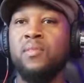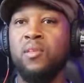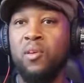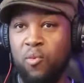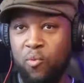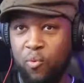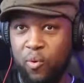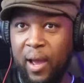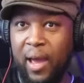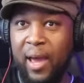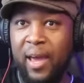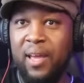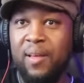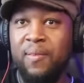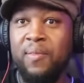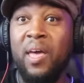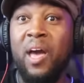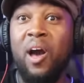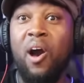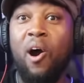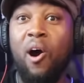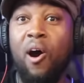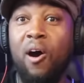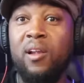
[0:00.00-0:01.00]
Right?
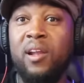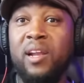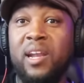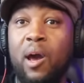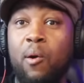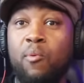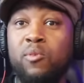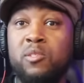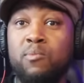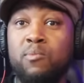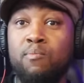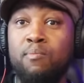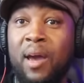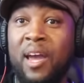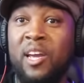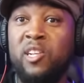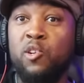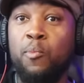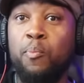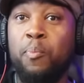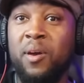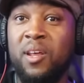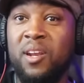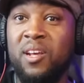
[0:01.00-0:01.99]
All of that was major
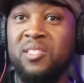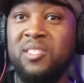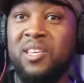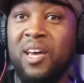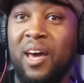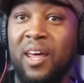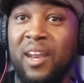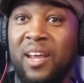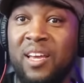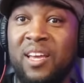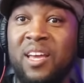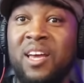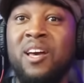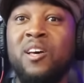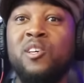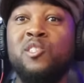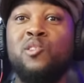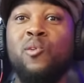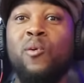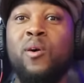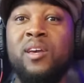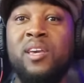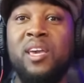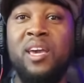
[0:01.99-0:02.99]
pentatonic.
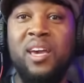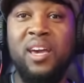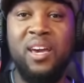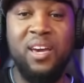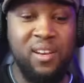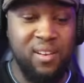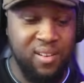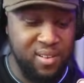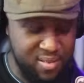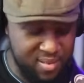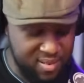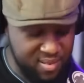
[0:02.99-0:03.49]
So again,